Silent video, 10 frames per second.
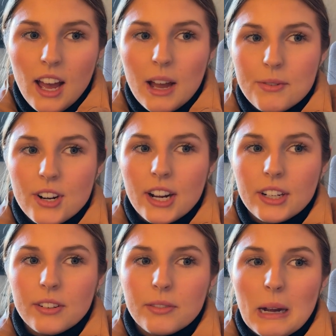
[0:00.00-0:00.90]
I'm trying
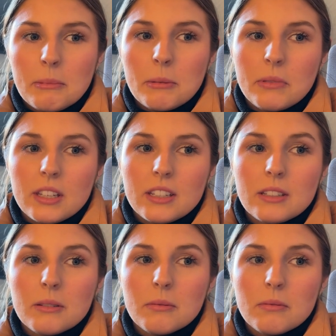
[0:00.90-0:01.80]
to wrap up
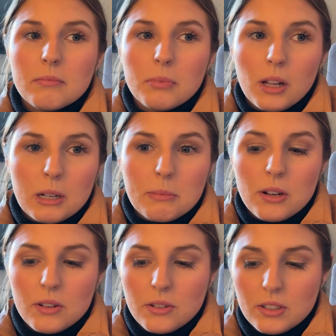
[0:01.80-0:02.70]
this blog
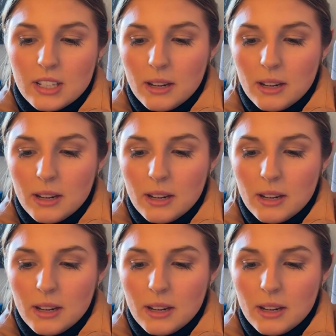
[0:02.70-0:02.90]
post.